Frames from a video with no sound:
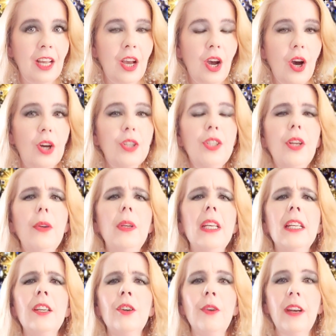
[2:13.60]
are so
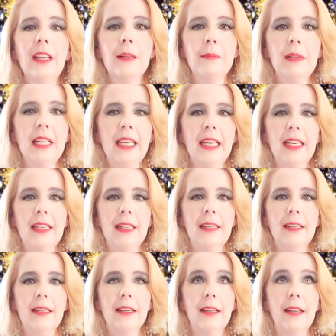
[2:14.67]
incredibly
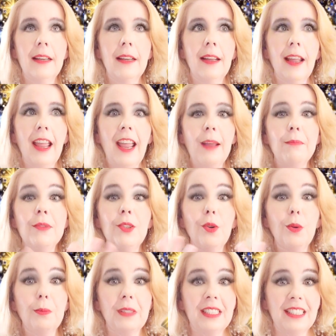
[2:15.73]

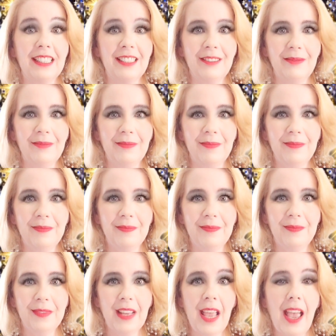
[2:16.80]
absorbent.
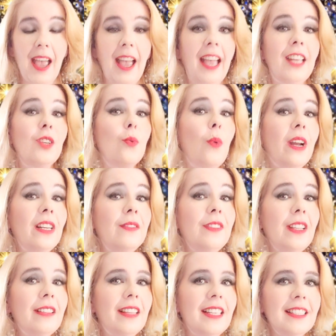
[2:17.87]
And one of the
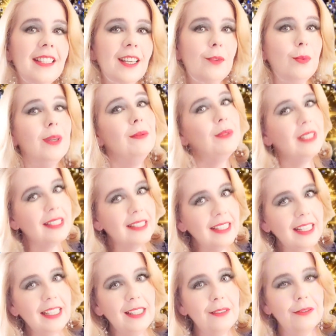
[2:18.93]
things that we
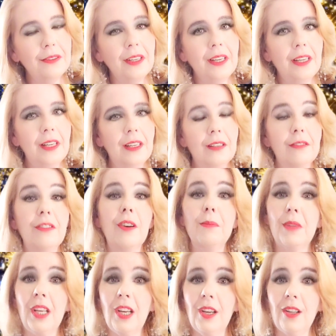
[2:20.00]
receive from
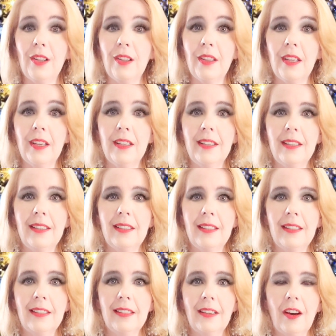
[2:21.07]
the earth
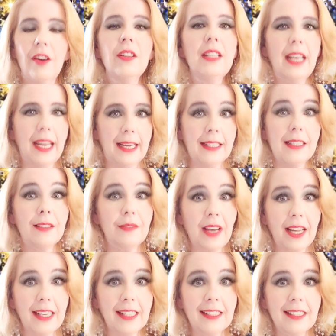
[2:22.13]
are negative
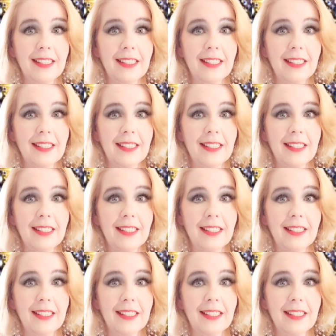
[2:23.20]
ions.